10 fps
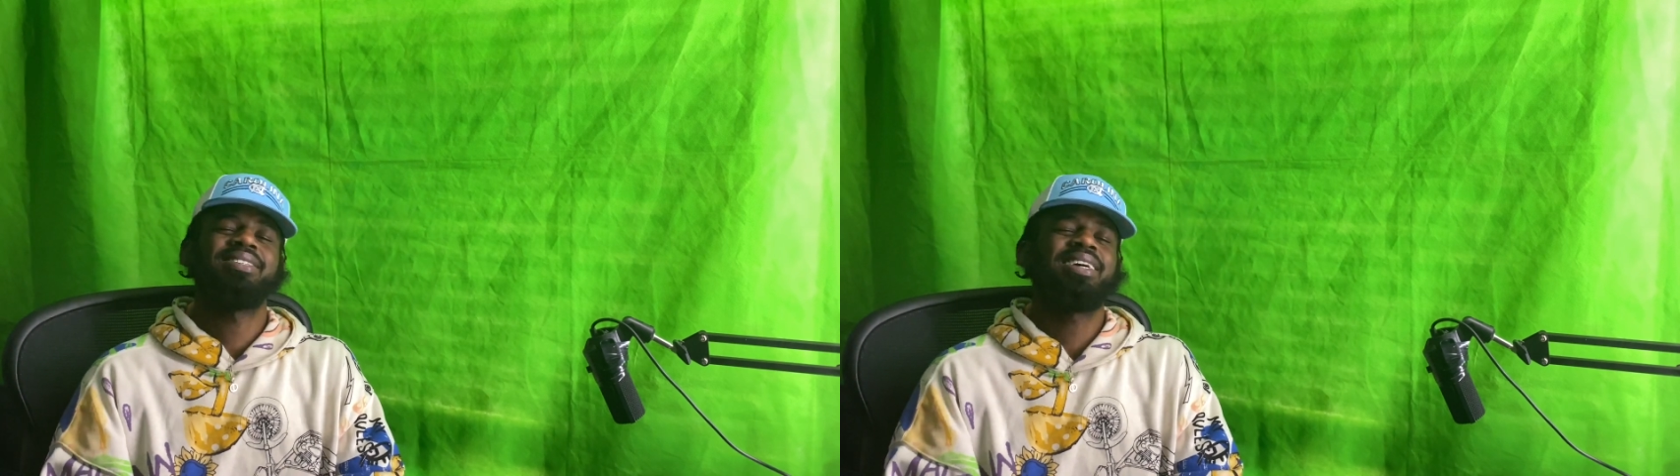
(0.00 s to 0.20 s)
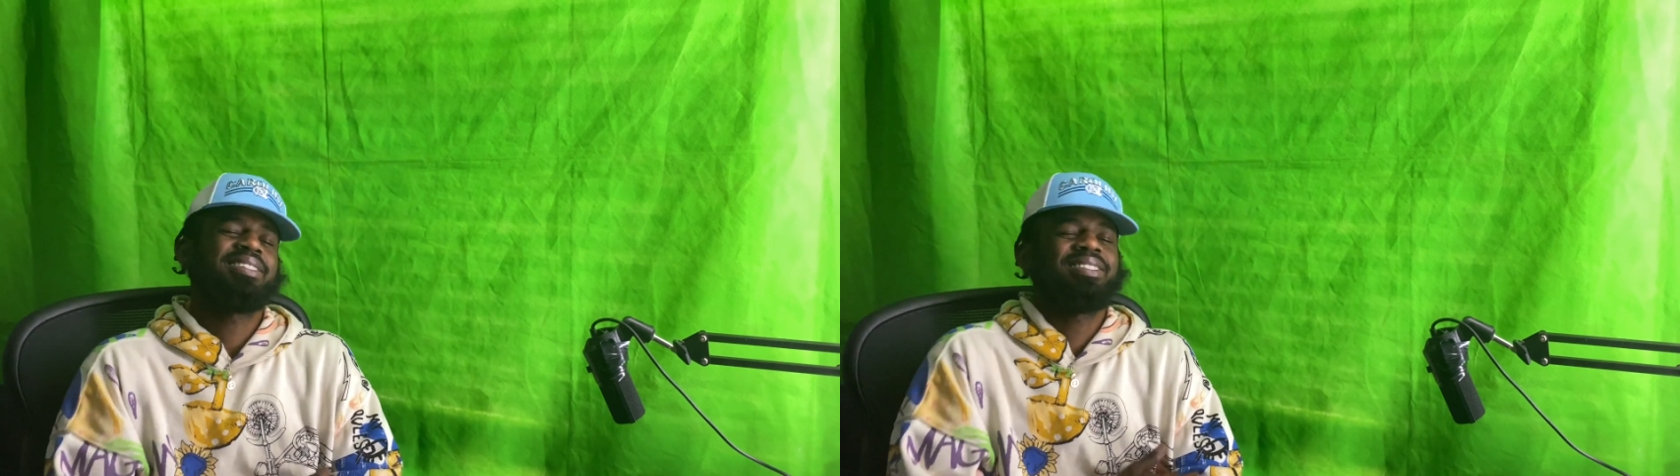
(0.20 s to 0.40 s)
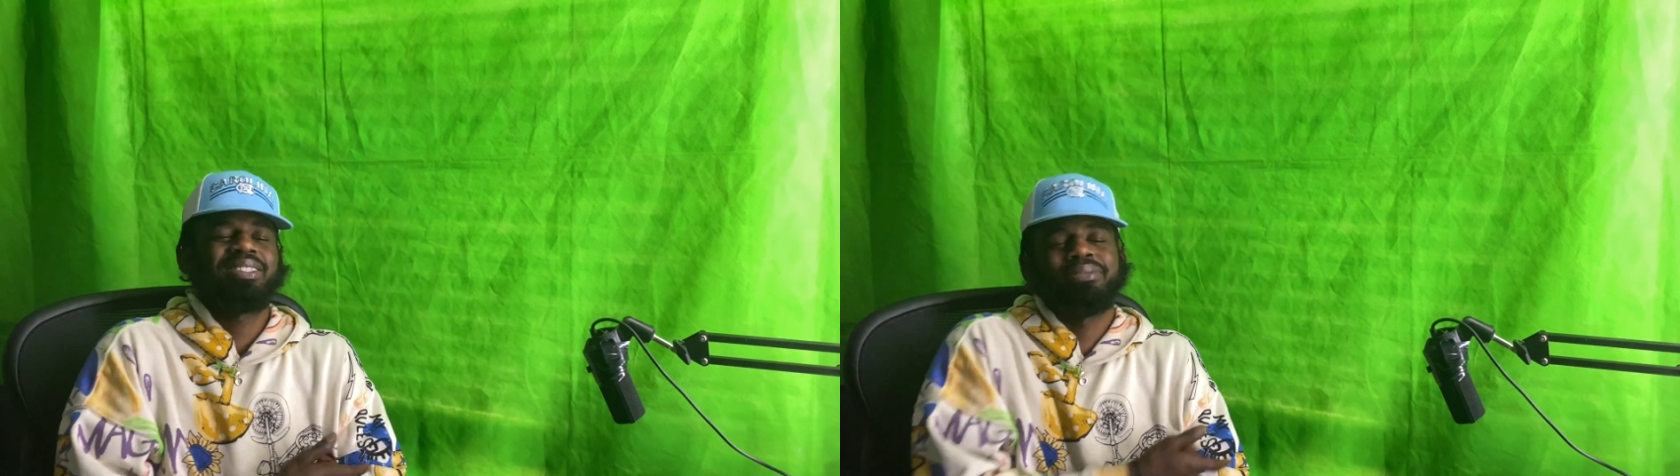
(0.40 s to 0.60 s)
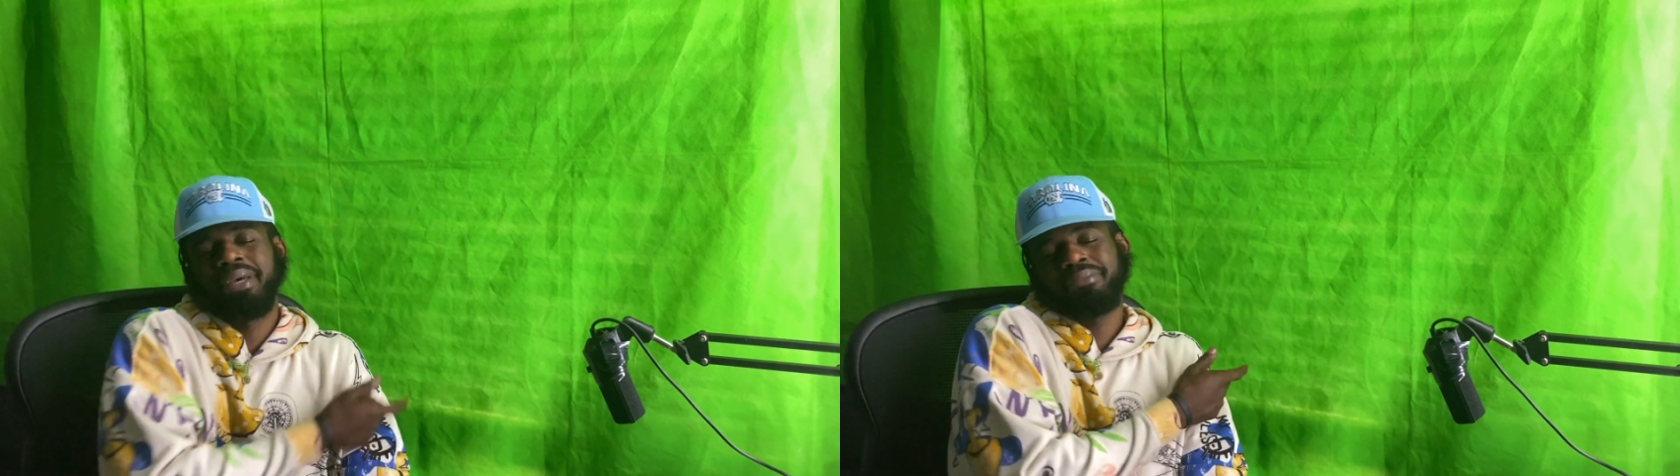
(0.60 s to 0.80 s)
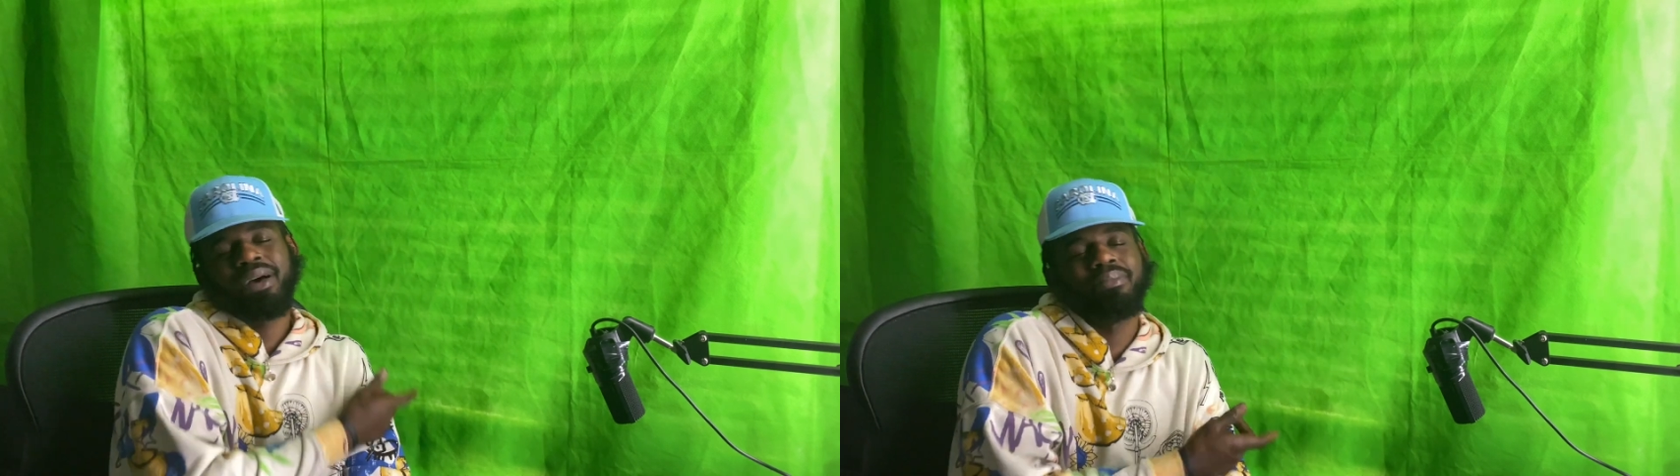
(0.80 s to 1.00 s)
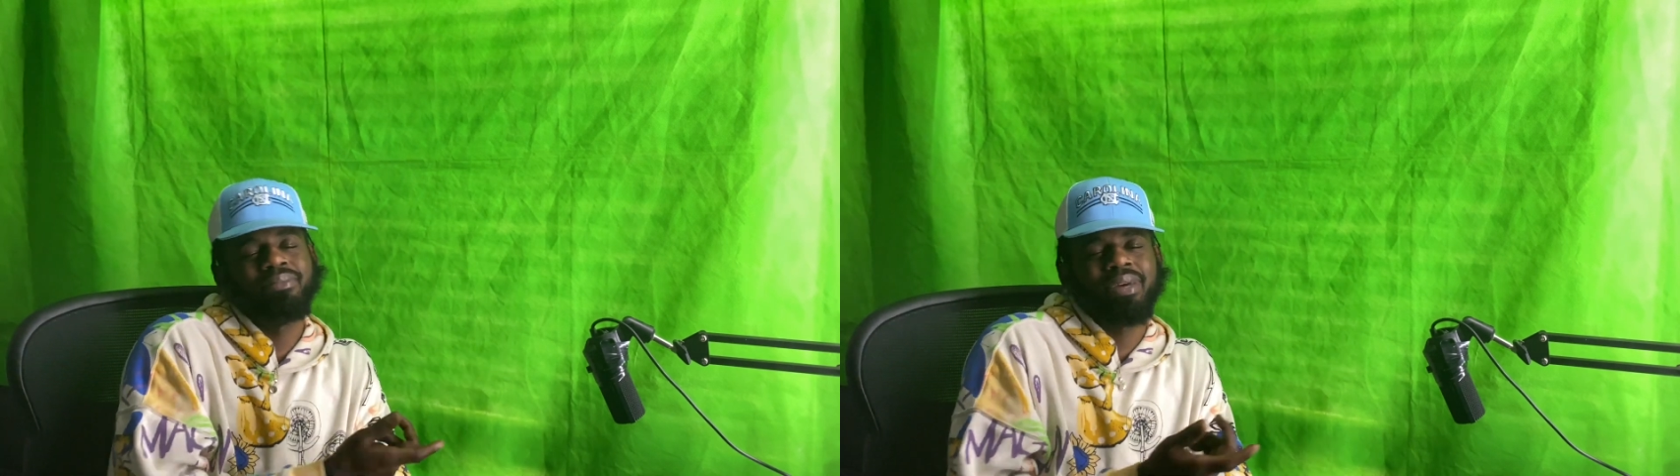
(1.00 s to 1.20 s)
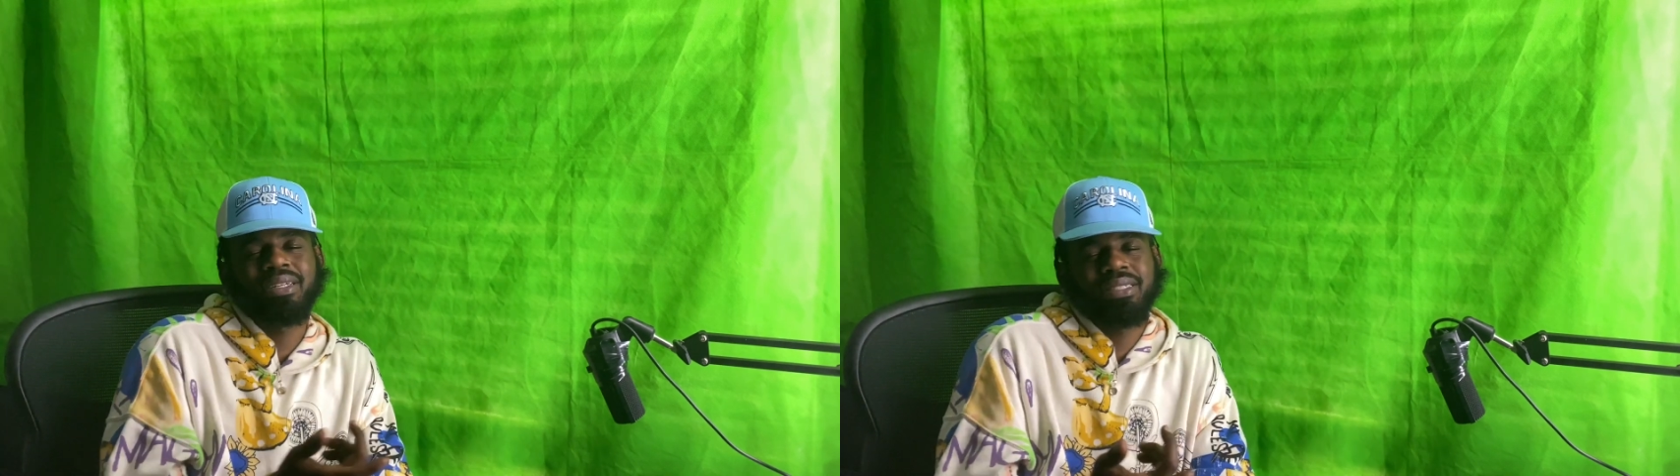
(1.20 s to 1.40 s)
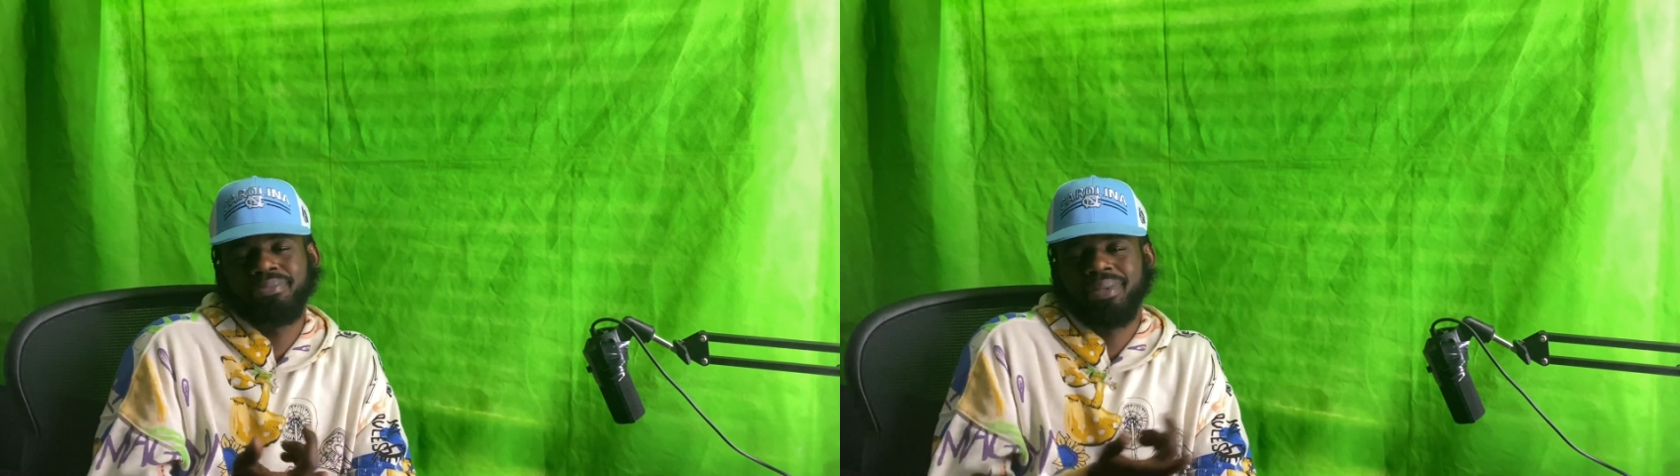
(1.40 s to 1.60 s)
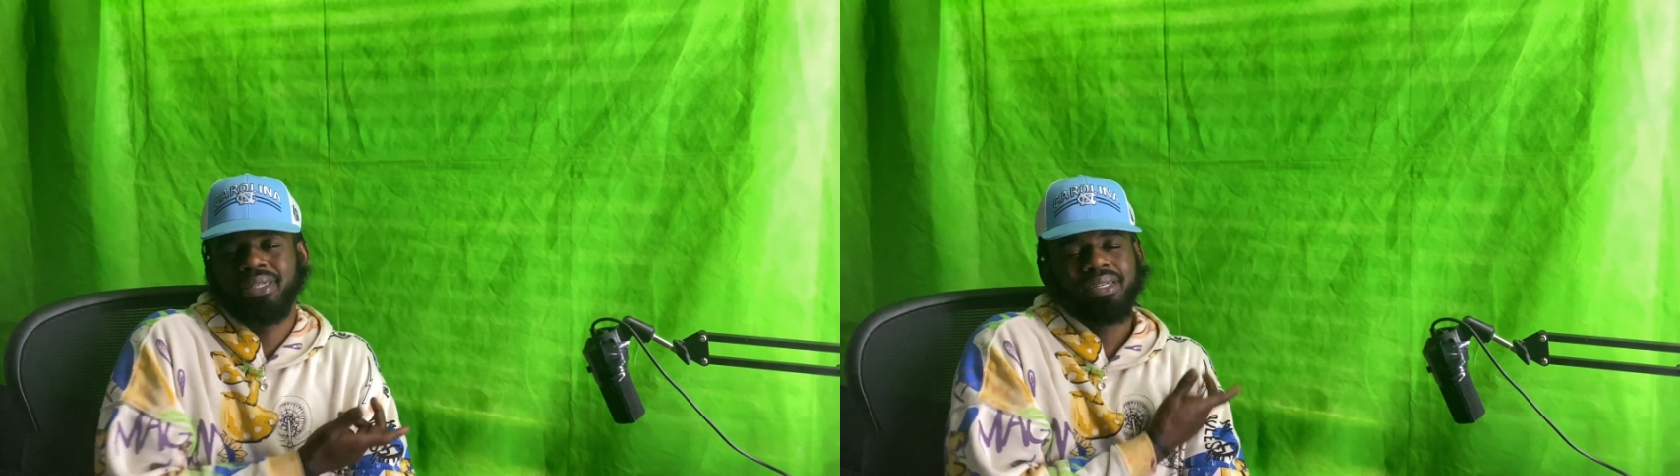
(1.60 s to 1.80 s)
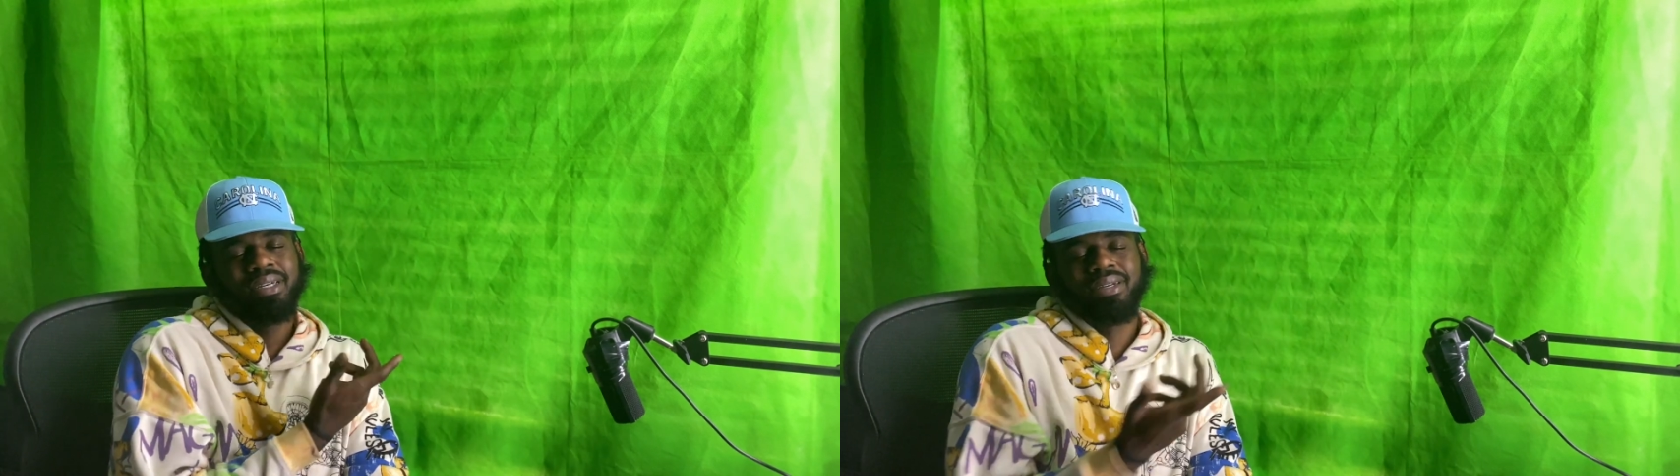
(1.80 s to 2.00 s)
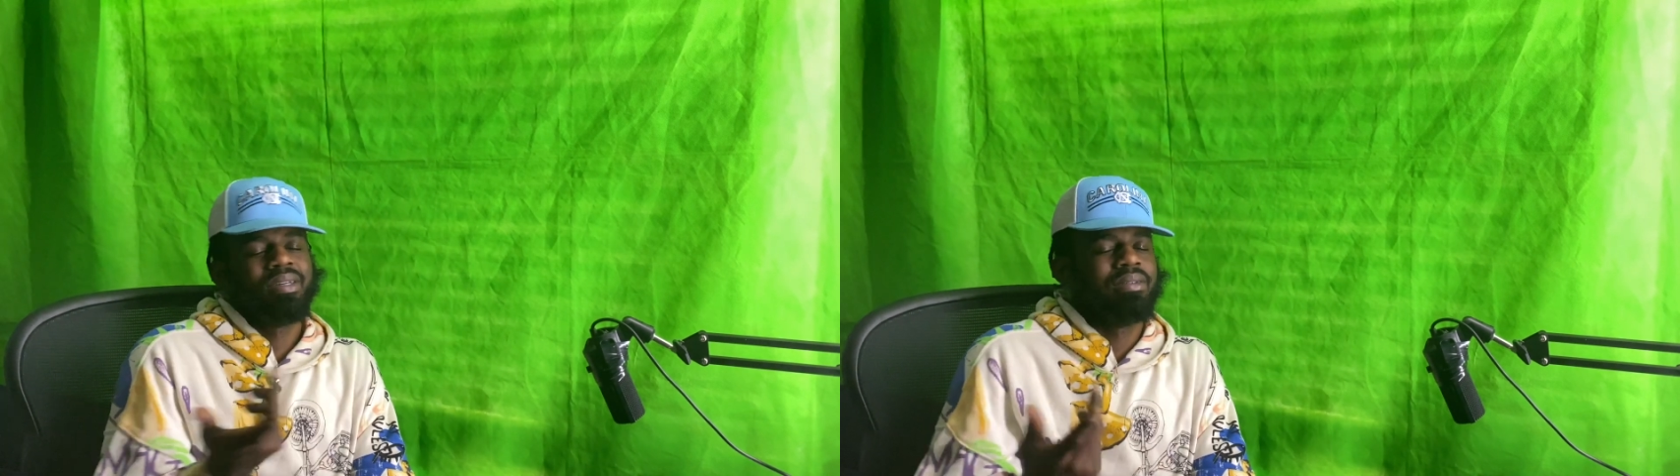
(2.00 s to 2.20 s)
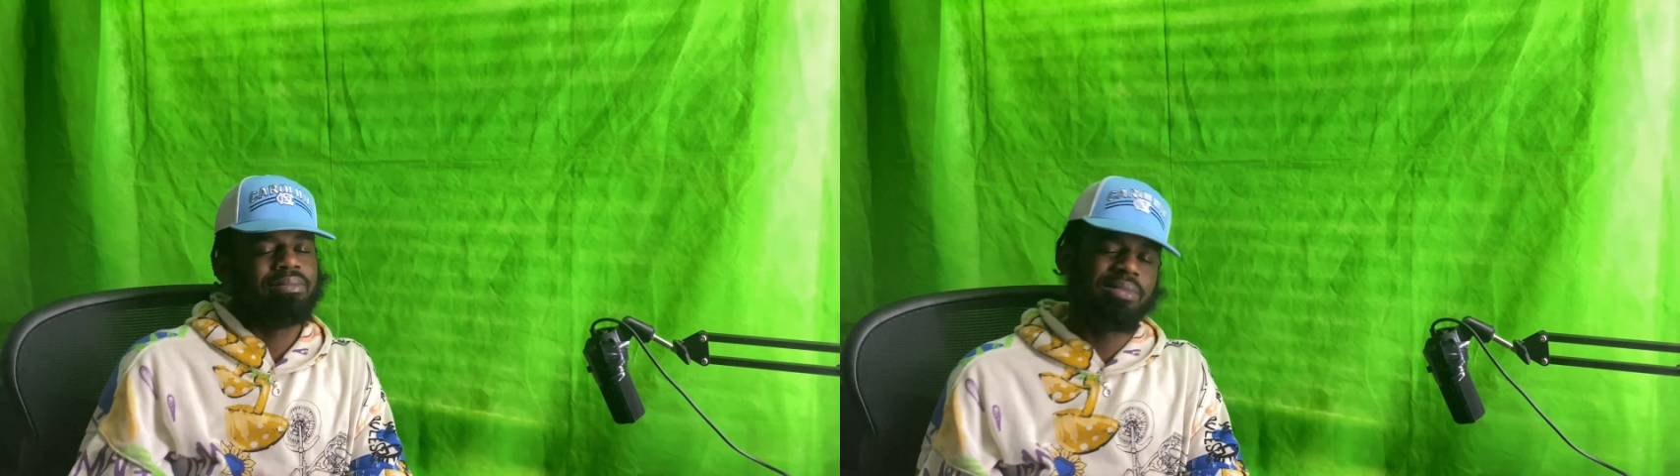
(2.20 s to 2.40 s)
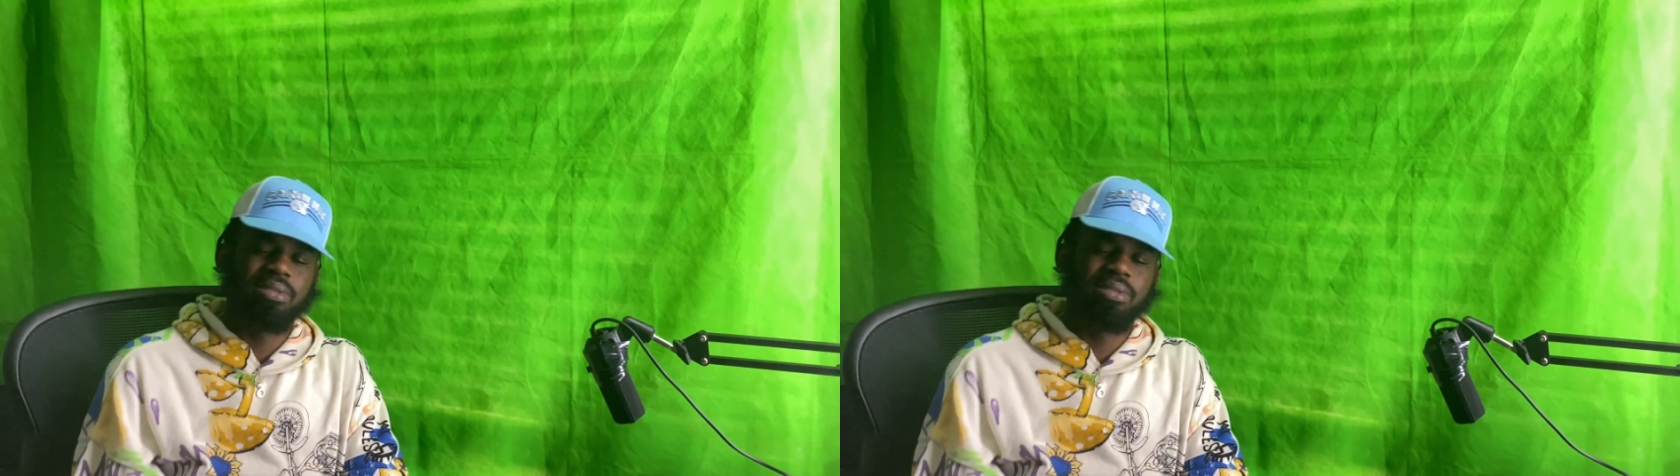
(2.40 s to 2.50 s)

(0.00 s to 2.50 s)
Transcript: That shit just make my I just be you